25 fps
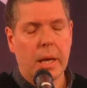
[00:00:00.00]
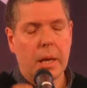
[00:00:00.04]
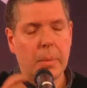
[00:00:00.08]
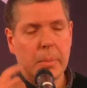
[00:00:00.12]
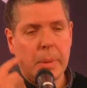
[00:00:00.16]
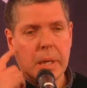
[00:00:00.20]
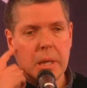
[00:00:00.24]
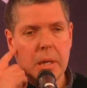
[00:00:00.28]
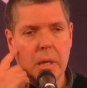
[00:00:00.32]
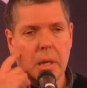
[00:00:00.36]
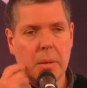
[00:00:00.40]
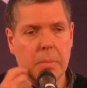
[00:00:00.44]
I
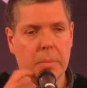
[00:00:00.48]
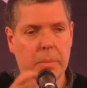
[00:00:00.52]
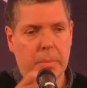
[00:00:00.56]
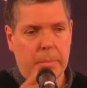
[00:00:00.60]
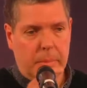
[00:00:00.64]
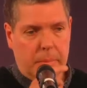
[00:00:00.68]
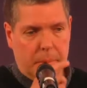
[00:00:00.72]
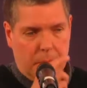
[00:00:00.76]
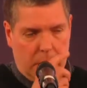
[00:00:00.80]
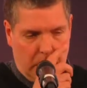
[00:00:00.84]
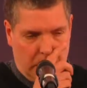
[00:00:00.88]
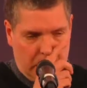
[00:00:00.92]
mean, um,
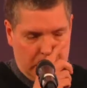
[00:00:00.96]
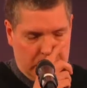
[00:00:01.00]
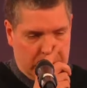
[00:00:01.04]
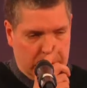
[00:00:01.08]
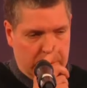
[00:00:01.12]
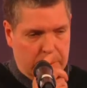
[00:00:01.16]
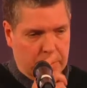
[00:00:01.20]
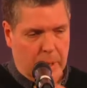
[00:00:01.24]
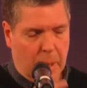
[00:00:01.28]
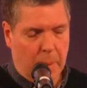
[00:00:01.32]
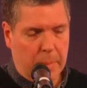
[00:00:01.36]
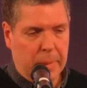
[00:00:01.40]

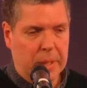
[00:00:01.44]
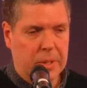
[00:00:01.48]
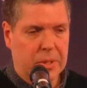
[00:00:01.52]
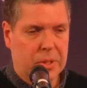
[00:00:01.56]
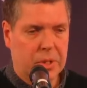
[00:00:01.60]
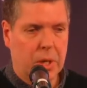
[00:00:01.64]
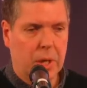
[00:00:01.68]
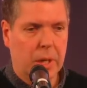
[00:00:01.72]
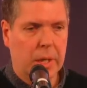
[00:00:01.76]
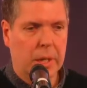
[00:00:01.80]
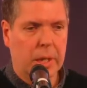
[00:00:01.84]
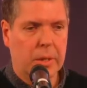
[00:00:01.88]
I mean
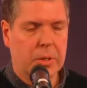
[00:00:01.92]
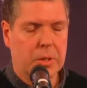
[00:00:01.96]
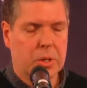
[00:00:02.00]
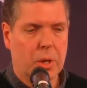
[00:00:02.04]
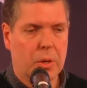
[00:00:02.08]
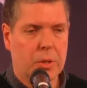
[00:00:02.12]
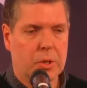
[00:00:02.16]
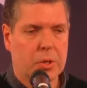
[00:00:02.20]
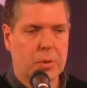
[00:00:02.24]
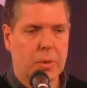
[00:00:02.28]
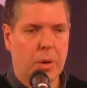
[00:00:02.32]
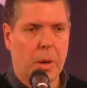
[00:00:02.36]
certainly. So,
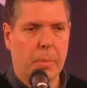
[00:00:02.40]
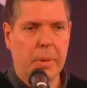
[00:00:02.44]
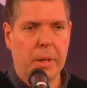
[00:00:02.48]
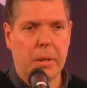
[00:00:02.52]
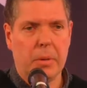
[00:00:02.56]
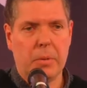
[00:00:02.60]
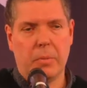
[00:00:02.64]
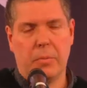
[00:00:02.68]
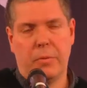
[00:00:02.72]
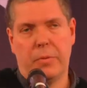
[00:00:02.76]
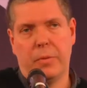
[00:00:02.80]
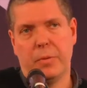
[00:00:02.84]
so, I
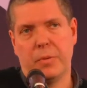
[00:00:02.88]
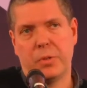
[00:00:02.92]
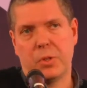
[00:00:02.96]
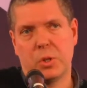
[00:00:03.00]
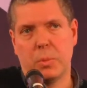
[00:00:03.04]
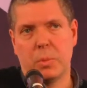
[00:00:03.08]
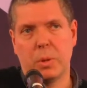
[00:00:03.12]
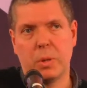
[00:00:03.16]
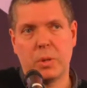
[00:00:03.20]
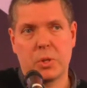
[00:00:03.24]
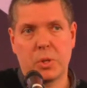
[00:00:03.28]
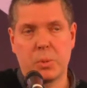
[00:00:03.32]
mean, for
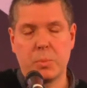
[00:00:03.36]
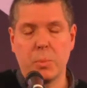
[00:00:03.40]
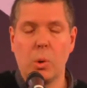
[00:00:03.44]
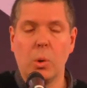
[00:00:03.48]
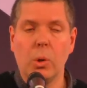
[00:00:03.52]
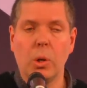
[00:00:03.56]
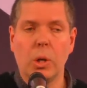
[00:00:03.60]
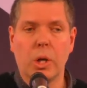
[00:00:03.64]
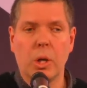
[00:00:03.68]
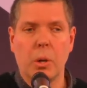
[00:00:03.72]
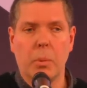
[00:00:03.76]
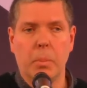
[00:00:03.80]
some of the
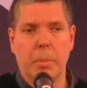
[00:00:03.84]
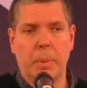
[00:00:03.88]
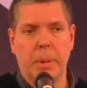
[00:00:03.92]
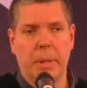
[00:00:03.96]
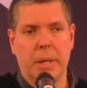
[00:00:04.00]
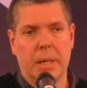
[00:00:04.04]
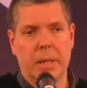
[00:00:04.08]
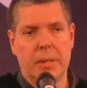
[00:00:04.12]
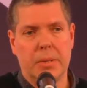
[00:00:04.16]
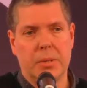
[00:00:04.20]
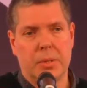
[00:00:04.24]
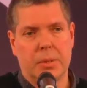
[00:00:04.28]
smaller
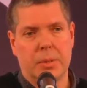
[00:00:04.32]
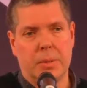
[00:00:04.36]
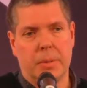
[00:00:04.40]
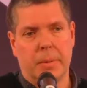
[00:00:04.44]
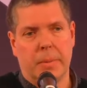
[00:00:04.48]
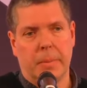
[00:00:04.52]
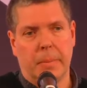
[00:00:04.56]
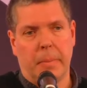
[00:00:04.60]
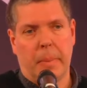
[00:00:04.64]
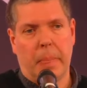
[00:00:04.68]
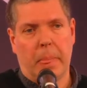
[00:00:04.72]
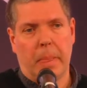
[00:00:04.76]
companies,
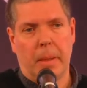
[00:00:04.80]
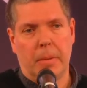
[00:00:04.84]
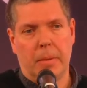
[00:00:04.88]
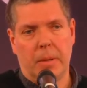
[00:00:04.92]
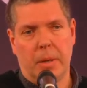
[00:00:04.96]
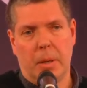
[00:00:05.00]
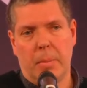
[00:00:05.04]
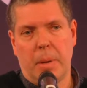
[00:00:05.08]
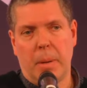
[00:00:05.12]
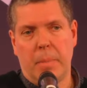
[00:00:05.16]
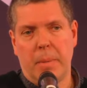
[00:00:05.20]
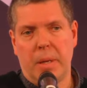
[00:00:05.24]

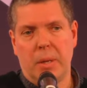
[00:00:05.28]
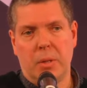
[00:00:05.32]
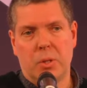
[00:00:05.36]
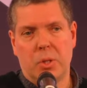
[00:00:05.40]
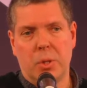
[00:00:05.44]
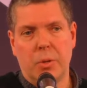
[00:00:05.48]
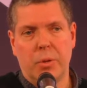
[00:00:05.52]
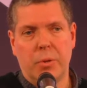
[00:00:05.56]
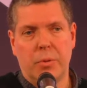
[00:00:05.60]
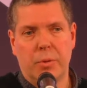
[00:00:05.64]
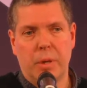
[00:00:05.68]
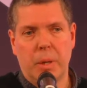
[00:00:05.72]
that maybe
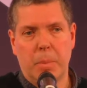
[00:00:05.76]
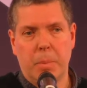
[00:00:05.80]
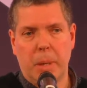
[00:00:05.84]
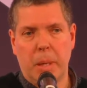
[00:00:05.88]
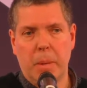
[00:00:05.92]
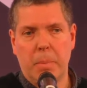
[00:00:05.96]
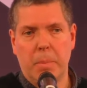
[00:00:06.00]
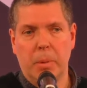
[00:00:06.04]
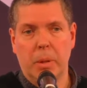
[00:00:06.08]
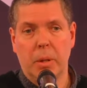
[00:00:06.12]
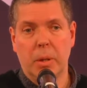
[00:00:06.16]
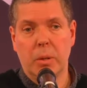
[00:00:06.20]
two, three
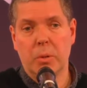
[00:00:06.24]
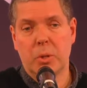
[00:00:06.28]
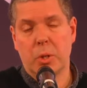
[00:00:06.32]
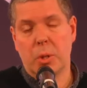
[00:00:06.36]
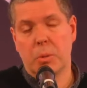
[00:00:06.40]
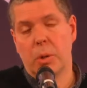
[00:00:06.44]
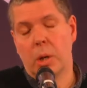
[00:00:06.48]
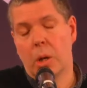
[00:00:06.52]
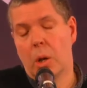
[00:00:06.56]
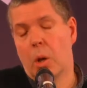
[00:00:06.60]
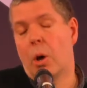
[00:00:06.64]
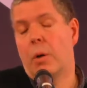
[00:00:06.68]
people, you'll
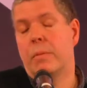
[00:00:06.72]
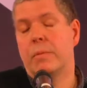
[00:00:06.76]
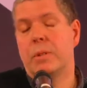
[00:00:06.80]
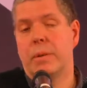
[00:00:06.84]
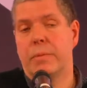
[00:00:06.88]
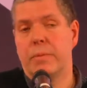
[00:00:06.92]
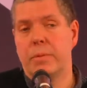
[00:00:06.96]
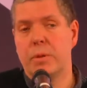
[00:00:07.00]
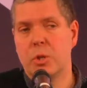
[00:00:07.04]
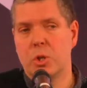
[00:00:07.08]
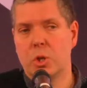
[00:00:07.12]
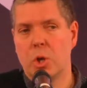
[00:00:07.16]
do a lot of
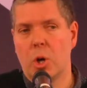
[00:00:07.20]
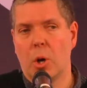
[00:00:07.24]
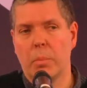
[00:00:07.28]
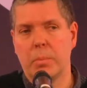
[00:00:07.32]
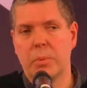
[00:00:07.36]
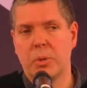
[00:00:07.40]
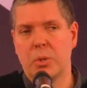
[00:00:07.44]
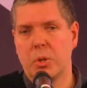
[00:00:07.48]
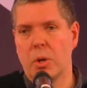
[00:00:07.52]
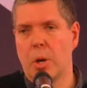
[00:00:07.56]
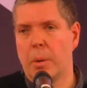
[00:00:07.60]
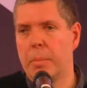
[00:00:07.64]
different
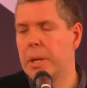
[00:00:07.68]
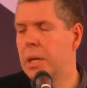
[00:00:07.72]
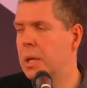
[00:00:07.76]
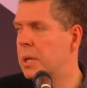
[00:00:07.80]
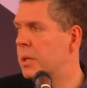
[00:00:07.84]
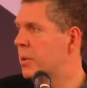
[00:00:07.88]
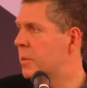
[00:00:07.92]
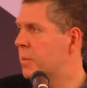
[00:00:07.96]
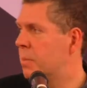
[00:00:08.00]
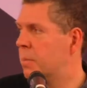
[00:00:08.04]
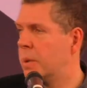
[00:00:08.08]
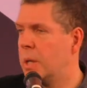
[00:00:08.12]
jobs. So I mean,
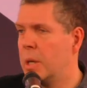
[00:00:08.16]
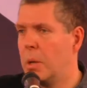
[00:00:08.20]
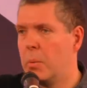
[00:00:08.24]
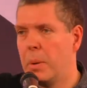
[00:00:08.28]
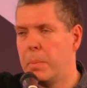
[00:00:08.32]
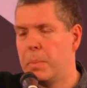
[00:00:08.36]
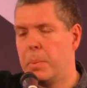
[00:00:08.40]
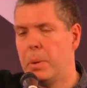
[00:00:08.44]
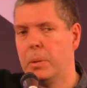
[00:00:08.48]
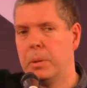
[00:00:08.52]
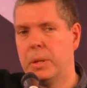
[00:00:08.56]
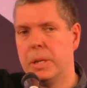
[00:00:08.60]
it's you know we
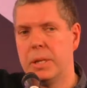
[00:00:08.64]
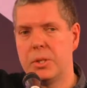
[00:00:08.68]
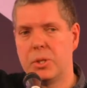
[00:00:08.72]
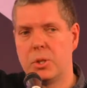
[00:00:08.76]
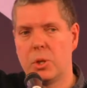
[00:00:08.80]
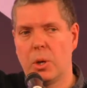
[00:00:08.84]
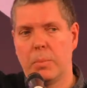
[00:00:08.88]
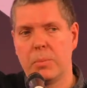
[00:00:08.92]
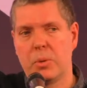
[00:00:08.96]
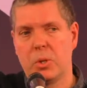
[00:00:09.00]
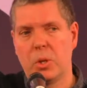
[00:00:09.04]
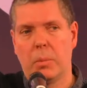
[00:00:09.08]
put these
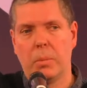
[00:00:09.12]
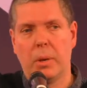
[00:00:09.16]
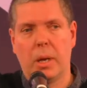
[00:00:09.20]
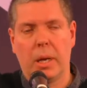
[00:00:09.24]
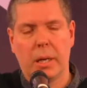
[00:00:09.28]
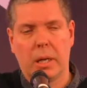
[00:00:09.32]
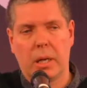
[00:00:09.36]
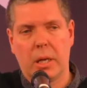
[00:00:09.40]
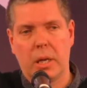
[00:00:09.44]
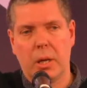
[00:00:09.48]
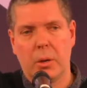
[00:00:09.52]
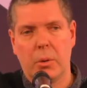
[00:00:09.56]
jobs up
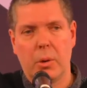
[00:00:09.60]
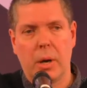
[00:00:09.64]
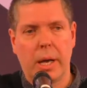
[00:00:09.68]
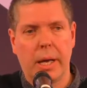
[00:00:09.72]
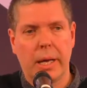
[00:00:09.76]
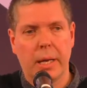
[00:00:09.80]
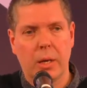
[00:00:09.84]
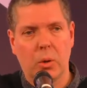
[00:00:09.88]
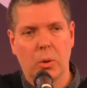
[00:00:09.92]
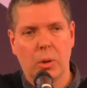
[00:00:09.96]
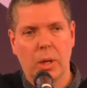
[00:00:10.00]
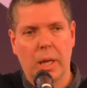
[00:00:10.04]
like QA
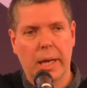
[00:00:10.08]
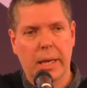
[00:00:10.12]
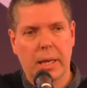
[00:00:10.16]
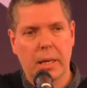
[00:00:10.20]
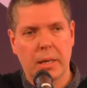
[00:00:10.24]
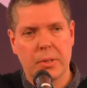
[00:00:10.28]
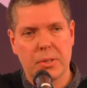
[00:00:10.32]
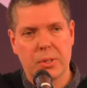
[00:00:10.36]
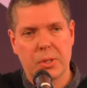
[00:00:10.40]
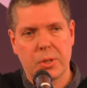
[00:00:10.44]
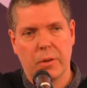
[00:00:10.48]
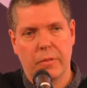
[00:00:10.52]
and all that kind
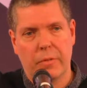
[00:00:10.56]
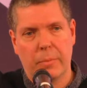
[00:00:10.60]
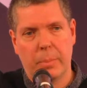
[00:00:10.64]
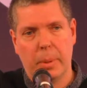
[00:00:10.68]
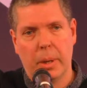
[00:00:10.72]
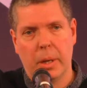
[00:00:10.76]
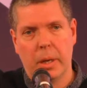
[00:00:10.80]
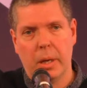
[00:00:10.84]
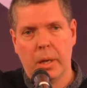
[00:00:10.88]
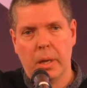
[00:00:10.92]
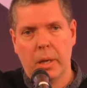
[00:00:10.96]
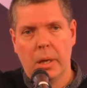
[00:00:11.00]
of stuff,
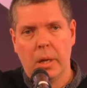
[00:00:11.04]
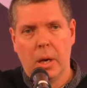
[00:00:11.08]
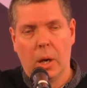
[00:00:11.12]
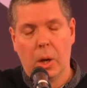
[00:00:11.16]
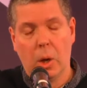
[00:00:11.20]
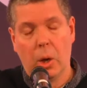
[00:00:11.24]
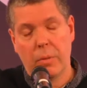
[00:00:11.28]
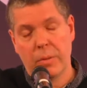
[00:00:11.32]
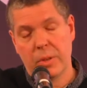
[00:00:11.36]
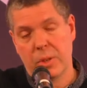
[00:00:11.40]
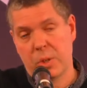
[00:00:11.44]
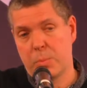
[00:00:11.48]
but a
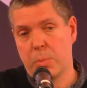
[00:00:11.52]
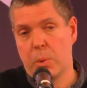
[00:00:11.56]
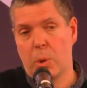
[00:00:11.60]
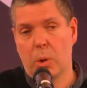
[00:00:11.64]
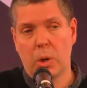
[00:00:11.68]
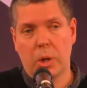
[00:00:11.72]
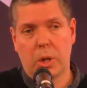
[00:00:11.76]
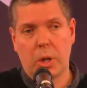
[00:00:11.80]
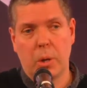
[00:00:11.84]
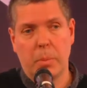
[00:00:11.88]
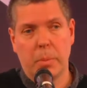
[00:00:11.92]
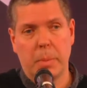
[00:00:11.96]
lot of the
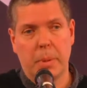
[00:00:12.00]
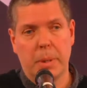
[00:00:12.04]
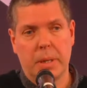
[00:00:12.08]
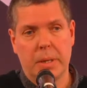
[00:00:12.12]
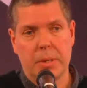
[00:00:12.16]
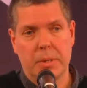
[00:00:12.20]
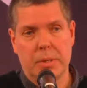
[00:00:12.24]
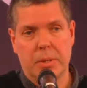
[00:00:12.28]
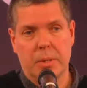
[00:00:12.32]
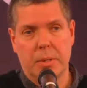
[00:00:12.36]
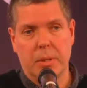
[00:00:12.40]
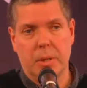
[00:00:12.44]
smaller
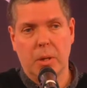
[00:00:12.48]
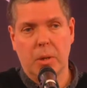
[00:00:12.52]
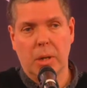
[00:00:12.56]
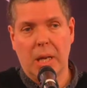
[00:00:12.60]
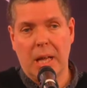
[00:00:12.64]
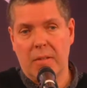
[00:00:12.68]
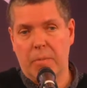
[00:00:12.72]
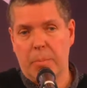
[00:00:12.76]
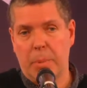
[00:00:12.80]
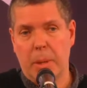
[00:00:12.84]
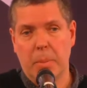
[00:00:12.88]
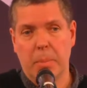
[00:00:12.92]
companies, you'll
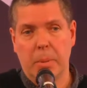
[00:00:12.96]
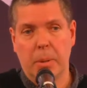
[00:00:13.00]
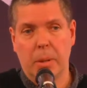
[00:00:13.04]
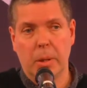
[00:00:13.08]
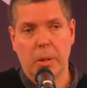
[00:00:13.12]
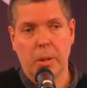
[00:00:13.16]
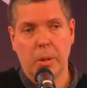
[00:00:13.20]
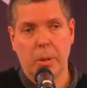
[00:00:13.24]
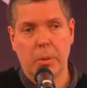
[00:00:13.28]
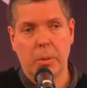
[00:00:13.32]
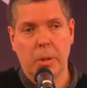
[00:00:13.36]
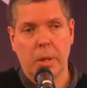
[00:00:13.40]
have people
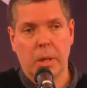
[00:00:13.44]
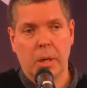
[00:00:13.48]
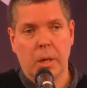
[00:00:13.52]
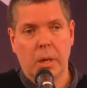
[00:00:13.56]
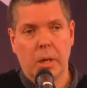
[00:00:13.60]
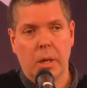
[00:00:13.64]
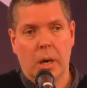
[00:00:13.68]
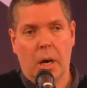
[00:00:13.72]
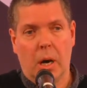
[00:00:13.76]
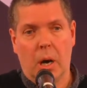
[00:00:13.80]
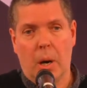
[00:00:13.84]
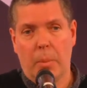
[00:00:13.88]
who
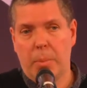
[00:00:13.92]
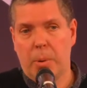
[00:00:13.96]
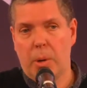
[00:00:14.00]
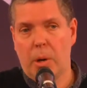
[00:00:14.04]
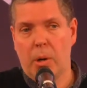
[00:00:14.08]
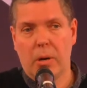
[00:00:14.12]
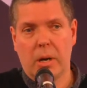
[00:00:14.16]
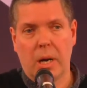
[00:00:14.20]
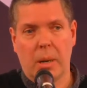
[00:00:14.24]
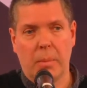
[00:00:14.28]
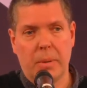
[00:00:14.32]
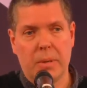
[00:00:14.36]
are
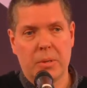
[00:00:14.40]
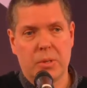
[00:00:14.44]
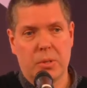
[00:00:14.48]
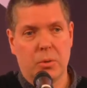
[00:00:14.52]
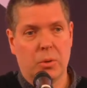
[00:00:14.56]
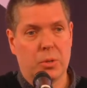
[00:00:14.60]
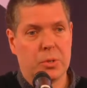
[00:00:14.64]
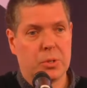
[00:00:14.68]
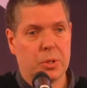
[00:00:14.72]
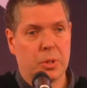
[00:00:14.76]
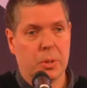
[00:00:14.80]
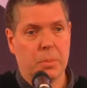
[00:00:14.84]
programmers, are
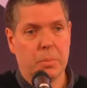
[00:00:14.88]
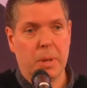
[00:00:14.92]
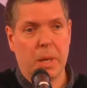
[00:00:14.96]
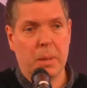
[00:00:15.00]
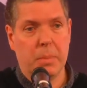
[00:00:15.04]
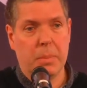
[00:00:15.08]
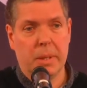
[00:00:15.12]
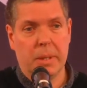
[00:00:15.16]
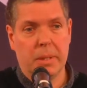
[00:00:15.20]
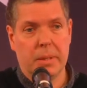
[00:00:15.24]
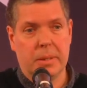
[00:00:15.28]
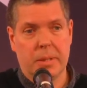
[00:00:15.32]
also
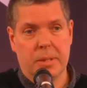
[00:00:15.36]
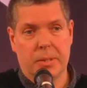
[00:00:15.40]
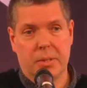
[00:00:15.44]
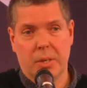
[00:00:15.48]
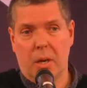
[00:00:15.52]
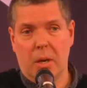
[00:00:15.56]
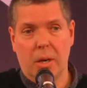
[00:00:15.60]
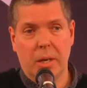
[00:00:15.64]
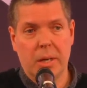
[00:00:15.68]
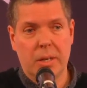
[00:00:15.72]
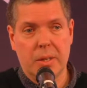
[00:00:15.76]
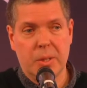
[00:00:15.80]
maybe
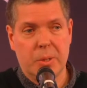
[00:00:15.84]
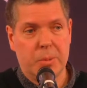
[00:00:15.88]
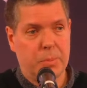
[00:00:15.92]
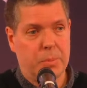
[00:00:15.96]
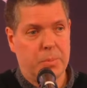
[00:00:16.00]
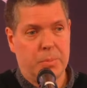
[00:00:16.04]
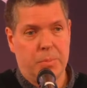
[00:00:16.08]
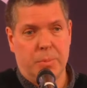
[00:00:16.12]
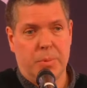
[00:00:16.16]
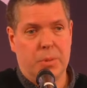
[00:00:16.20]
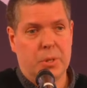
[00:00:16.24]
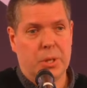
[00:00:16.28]
designers,
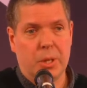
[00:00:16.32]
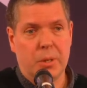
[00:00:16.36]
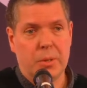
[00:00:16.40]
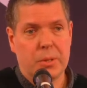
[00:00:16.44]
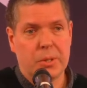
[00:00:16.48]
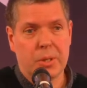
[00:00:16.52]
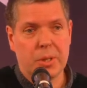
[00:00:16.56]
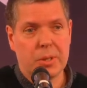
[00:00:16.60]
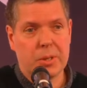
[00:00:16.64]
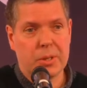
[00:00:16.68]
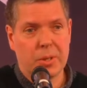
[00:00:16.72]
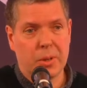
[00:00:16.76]

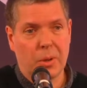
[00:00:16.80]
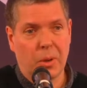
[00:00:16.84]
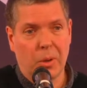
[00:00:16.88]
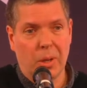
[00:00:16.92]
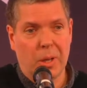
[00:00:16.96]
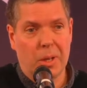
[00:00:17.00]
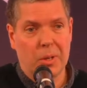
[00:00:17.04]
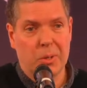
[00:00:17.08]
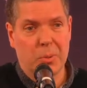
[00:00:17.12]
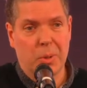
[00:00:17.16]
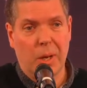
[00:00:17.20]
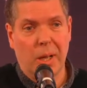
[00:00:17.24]
producers uh,
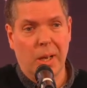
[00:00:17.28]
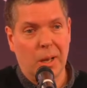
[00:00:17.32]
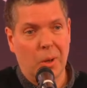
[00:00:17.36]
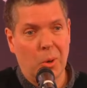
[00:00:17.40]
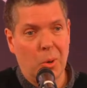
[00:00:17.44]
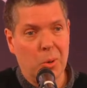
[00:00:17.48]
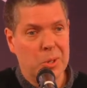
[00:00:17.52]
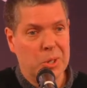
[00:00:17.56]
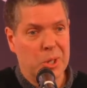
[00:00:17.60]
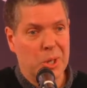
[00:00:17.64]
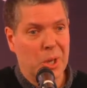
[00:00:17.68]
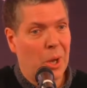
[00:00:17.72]
as well,
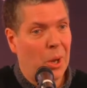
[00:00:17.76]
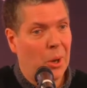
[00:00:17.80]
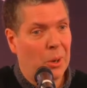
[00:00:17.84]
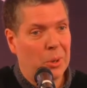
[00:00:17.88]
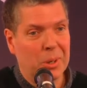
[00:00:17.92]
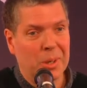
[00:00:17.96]
audio.